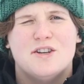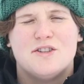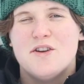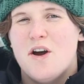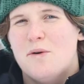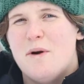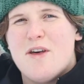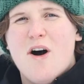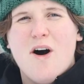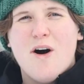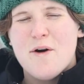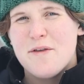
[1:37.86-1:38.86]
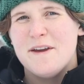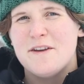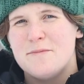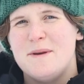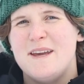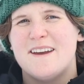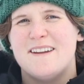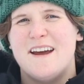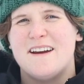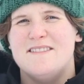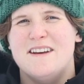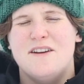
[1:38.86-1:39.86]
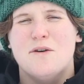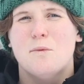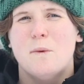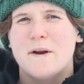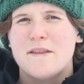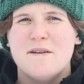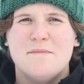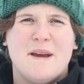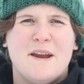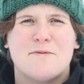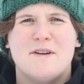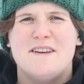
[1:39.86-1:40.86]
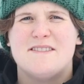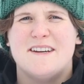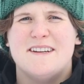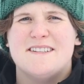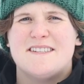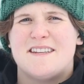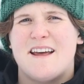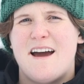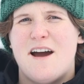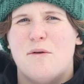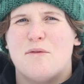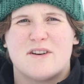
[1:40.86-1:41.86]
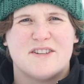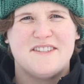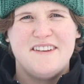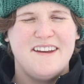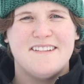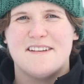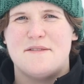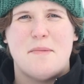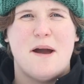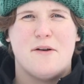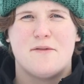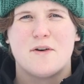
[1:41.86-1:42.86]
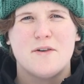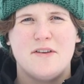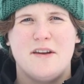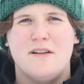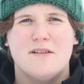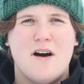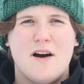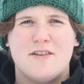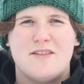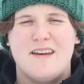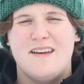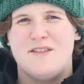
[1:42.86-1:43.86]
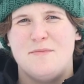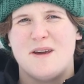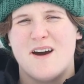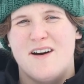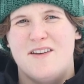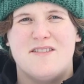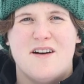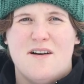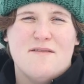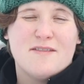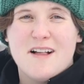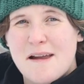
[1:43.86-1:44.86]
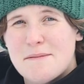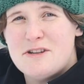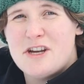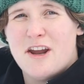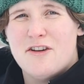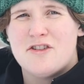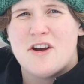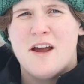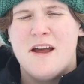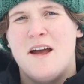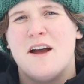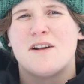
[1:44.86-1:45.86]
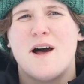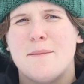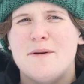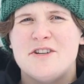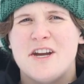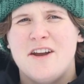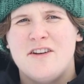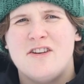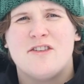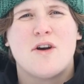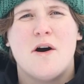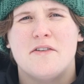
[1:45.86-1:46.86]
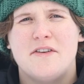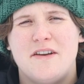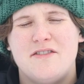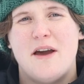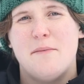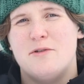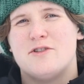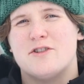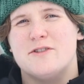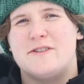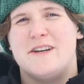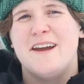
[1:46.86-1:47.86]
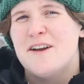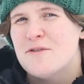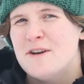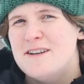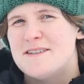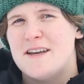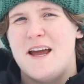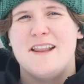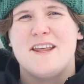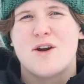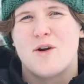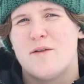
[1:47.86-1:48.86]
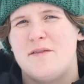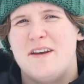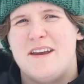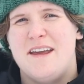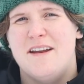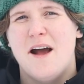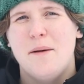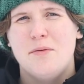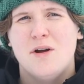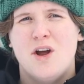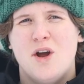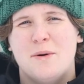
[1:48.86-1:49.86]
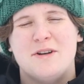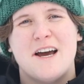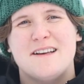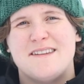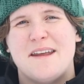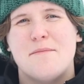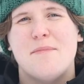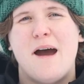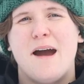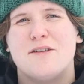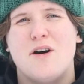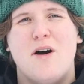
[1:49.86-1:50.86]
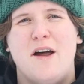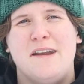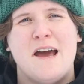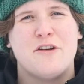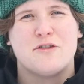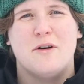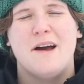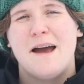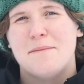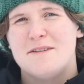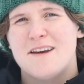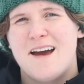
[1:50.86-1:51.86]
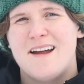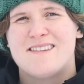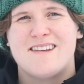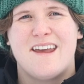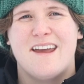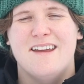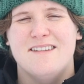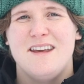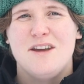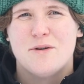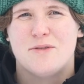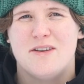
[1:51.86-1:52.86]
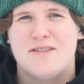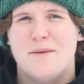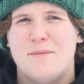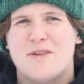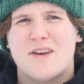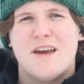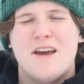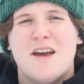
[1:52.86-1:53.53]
So, with all things being connected, one of the main reasons that we're seeing this biodiversity loss is because of climate change. Climate change is causing temperatures to increase and the Earth to heat up, which has an impact on natural habitats and ecosystems.